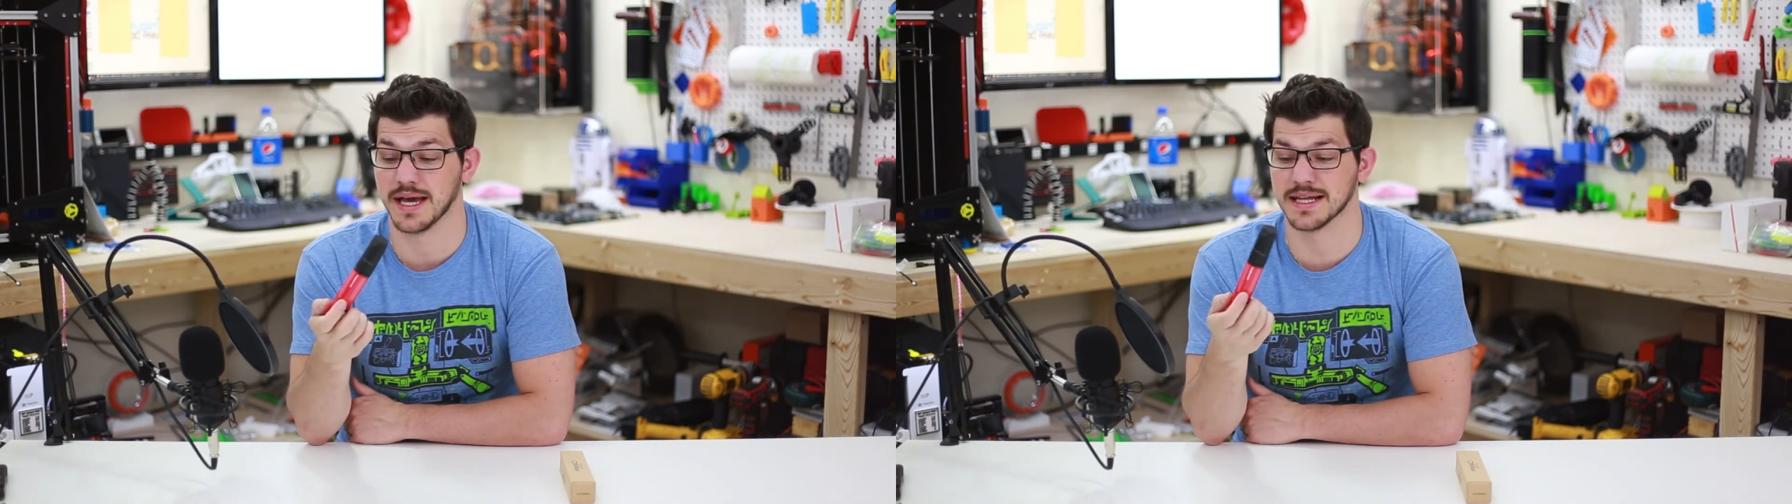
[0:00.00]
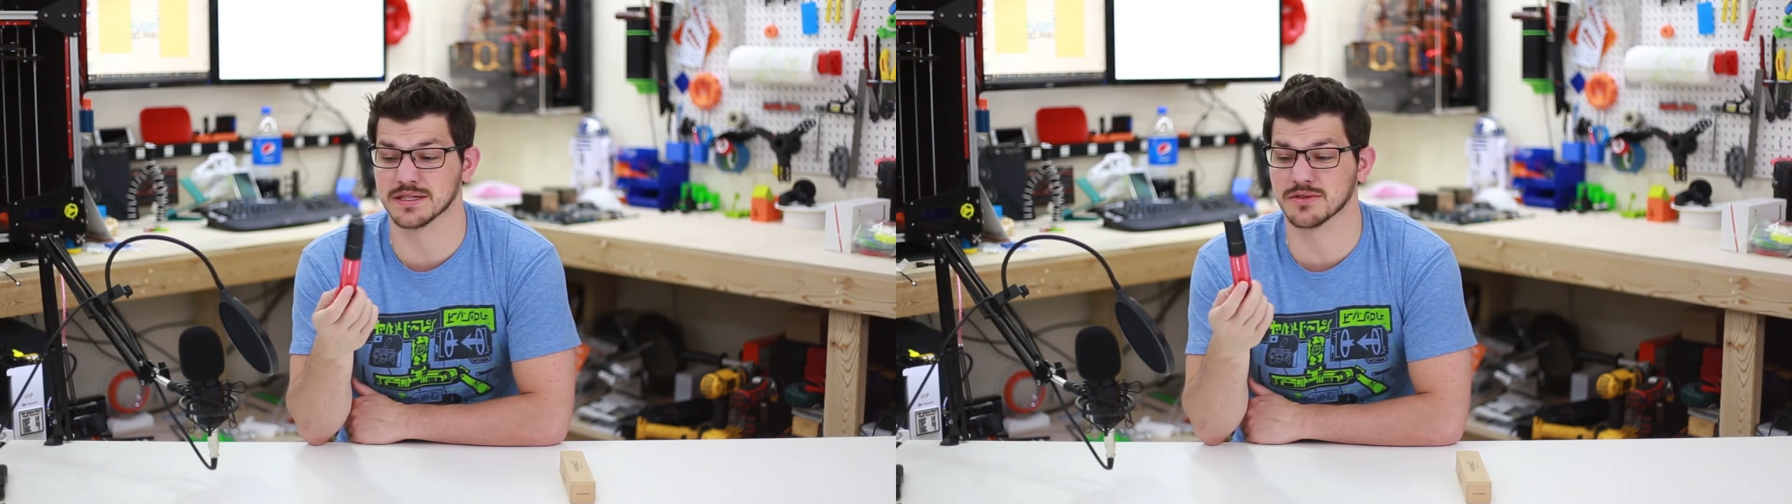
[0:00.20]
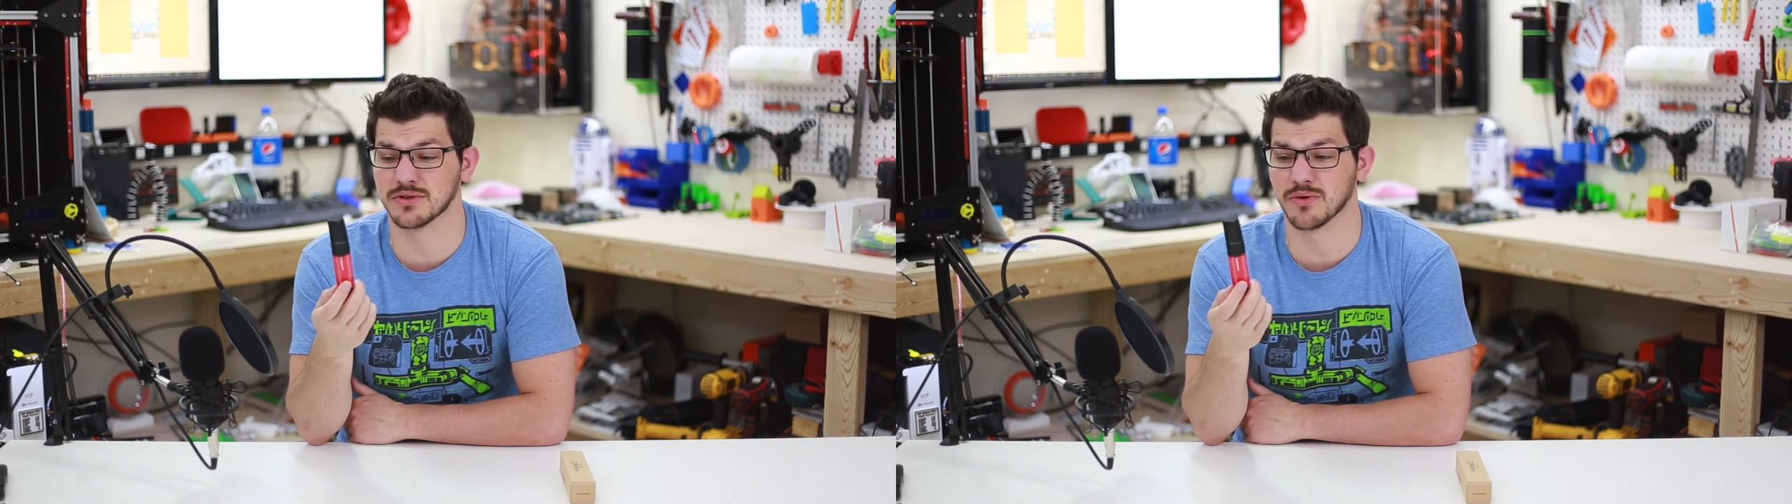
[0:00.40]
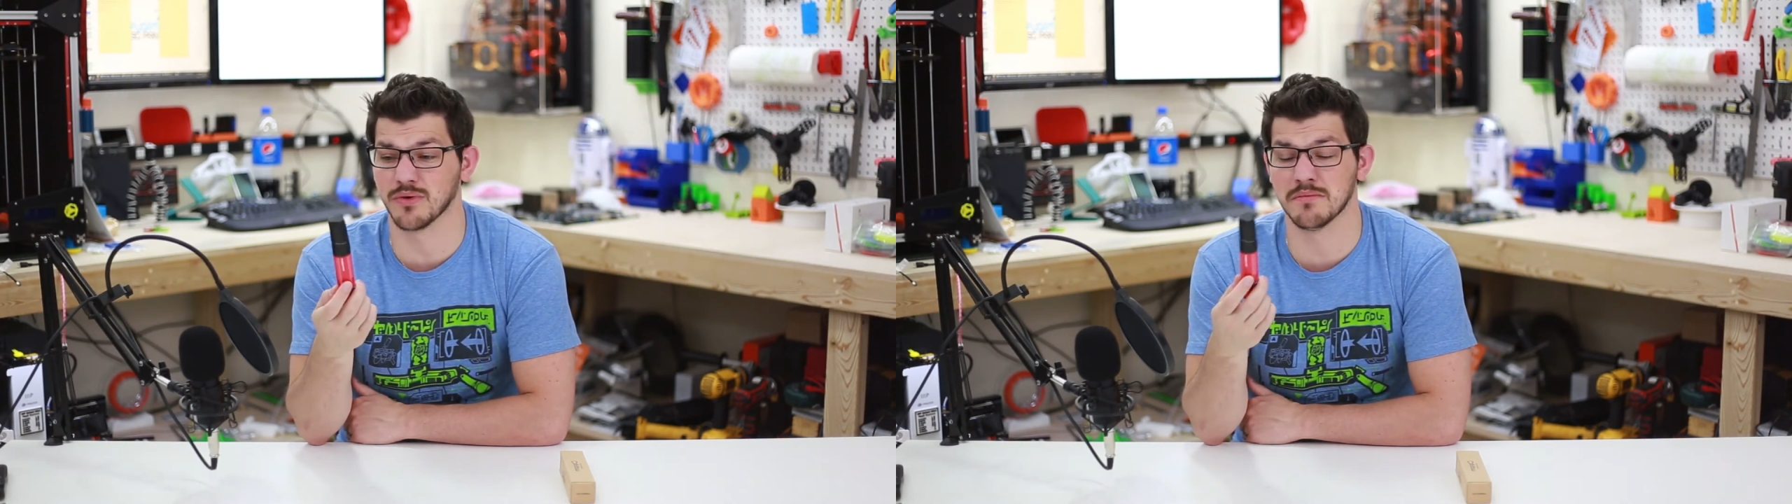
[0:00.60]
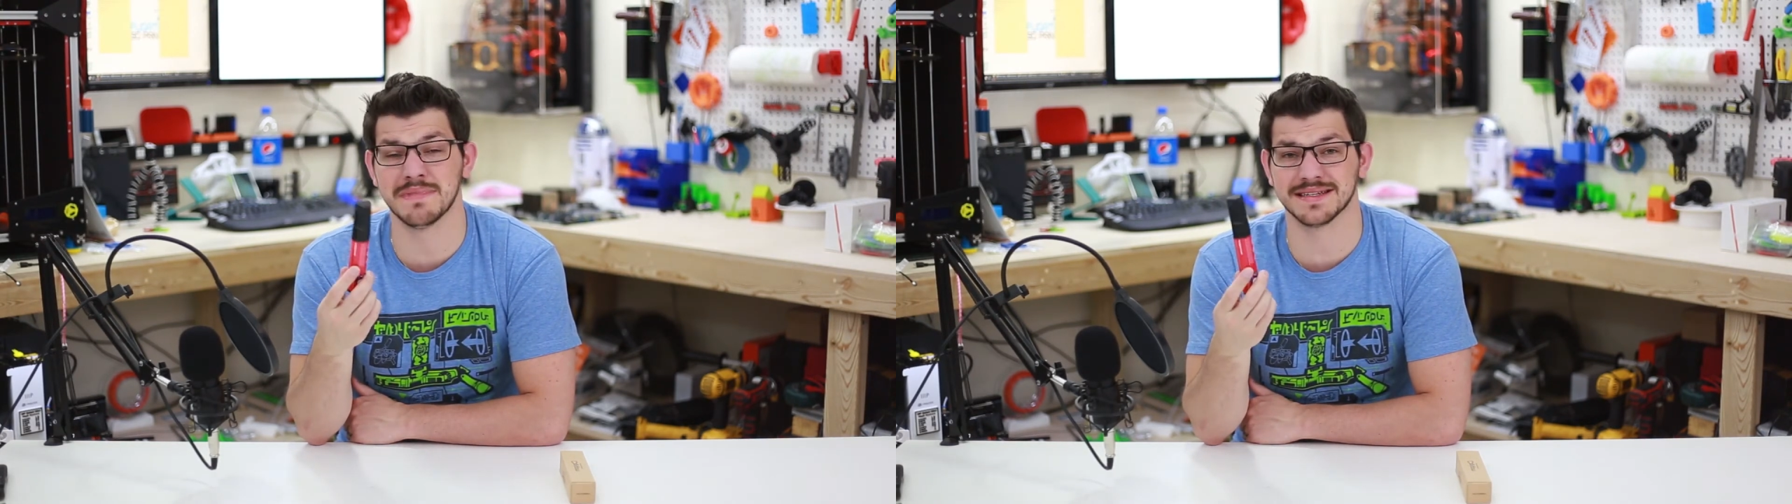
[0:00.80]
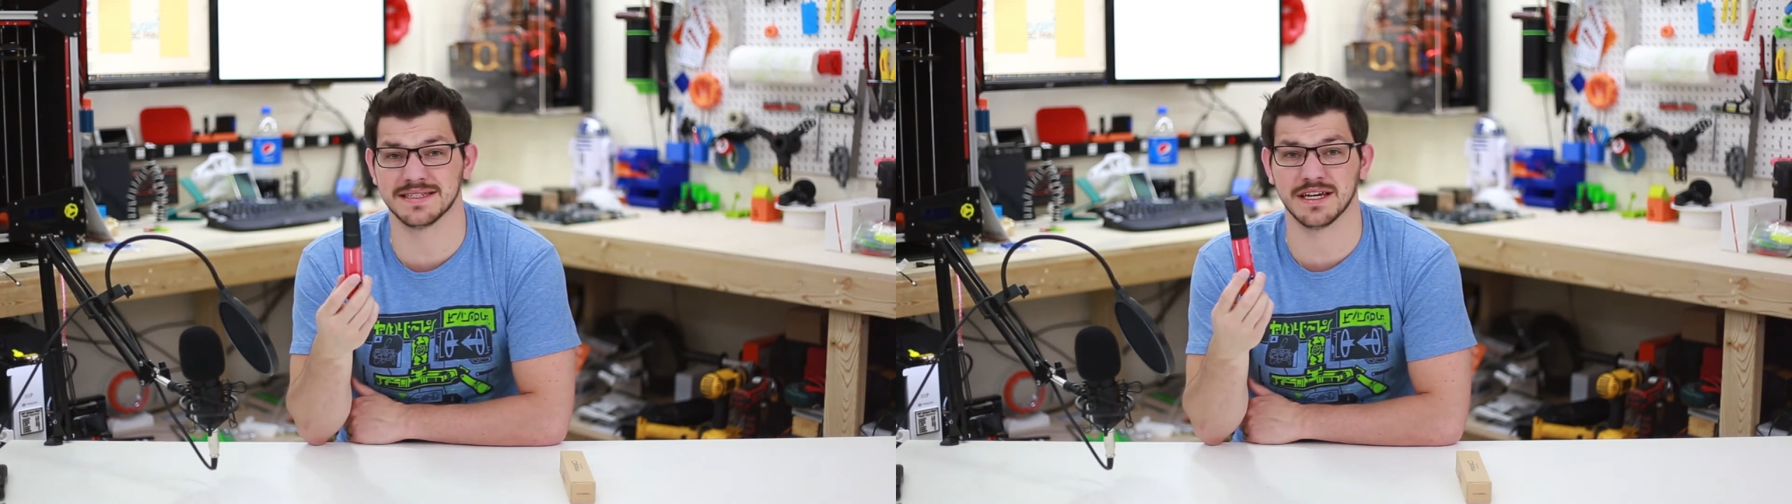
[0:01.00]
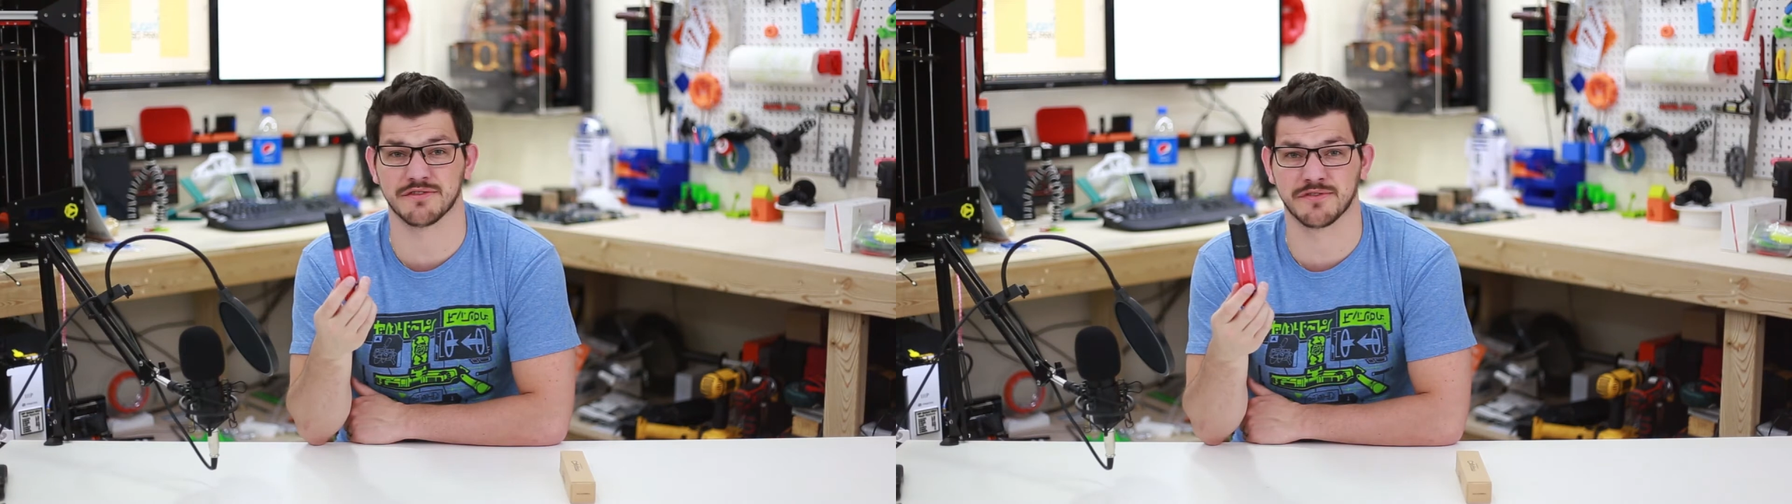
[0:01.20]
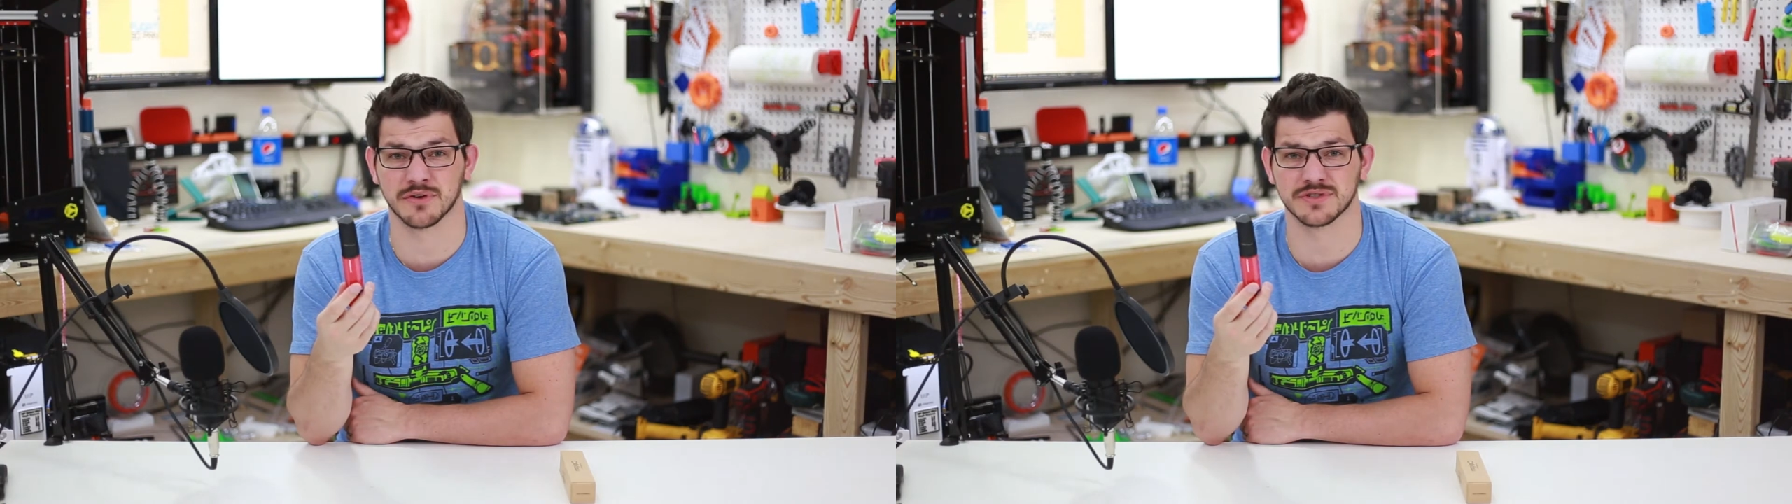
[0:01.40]
It's a little messy at
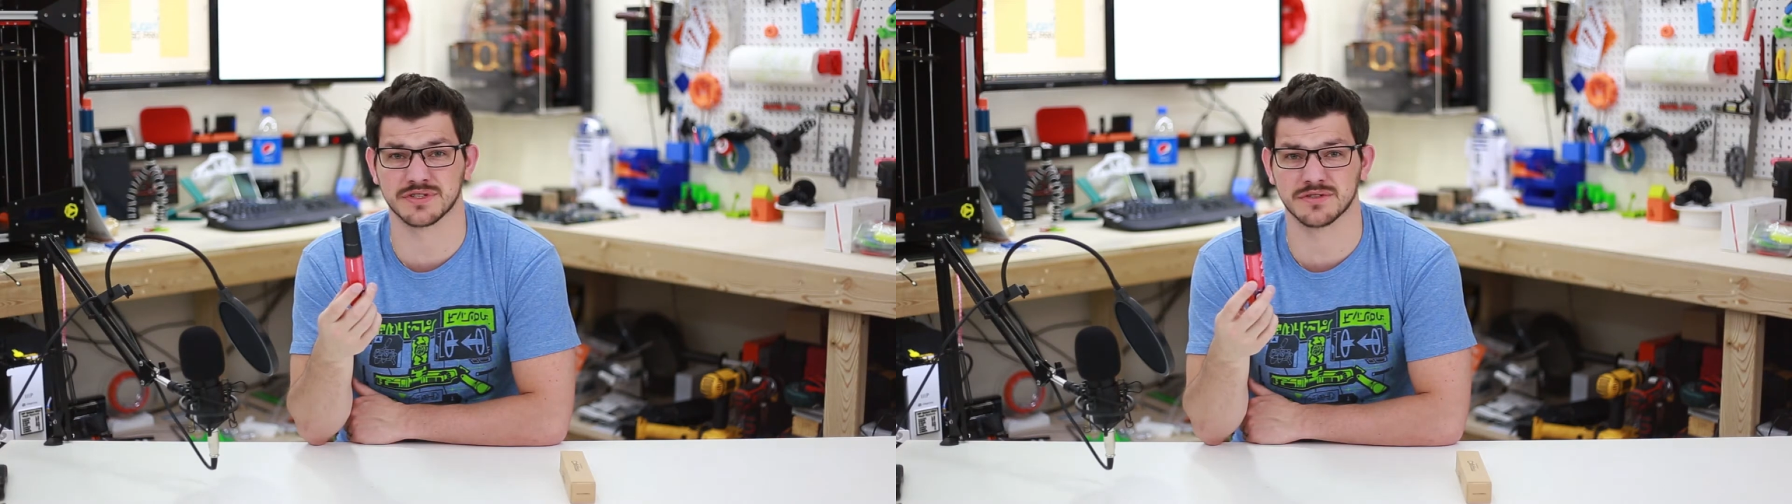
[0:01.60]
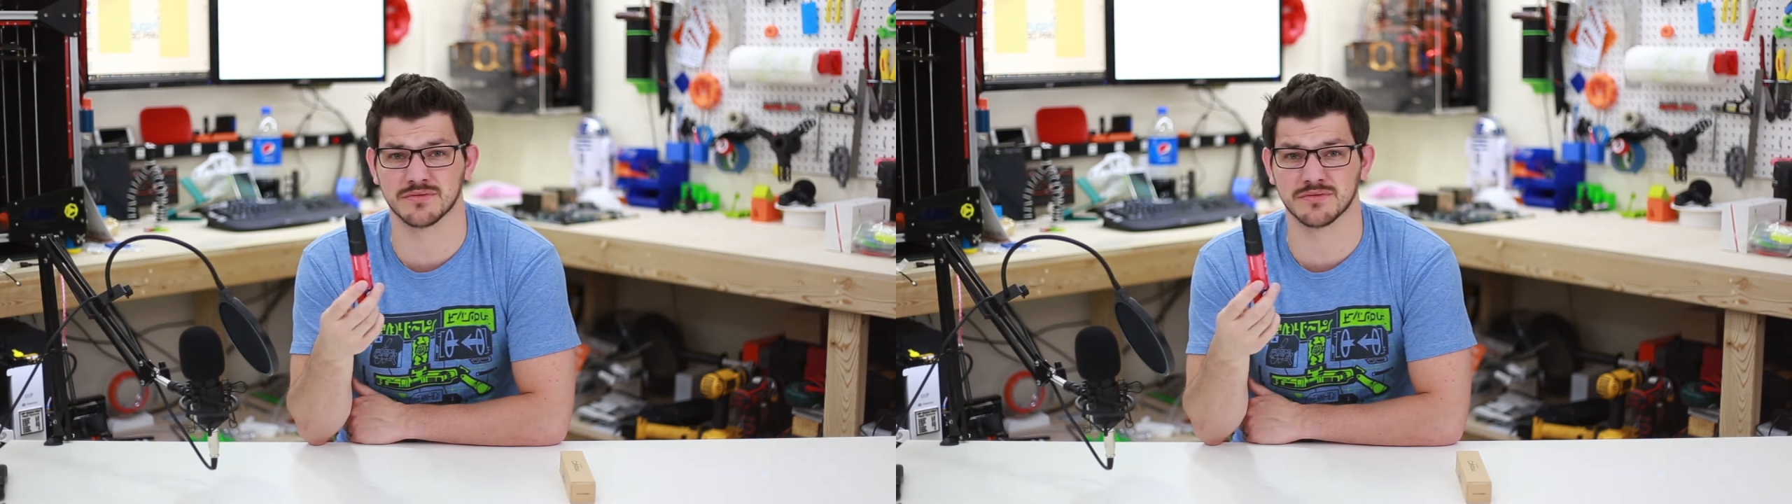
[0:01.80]
first